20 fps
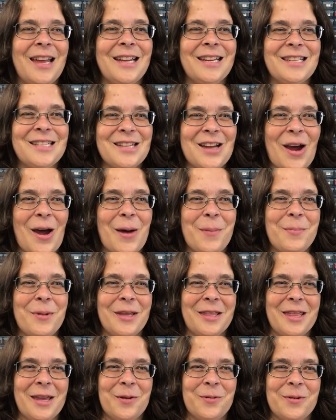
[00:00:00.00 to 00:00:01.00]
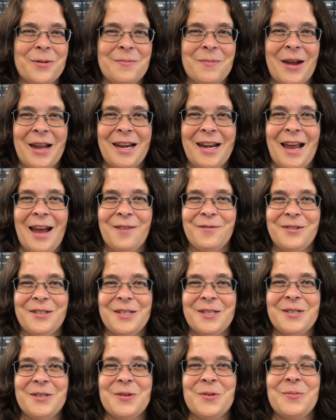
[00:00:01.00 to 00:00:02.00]
topic that we might have
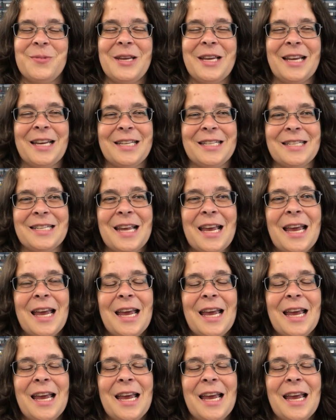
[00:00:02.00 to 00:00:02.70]
to do because